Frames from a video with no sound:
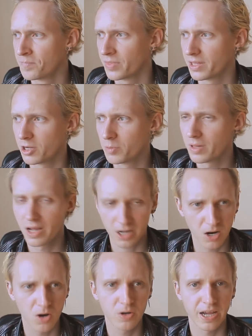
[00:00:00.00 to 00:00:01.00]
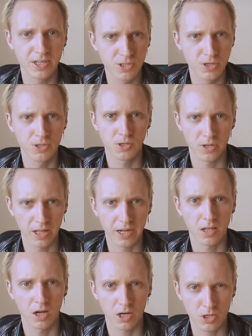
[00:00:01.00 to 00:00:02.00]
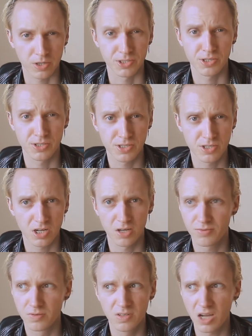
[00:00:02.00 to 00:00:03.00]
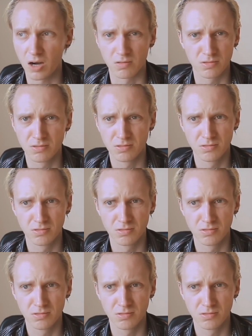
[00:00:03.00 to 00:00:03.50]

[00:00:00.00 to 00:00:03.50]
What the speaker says: And they'll be like, oh, okay, so you're doing like a lot of crunches and stuff? No.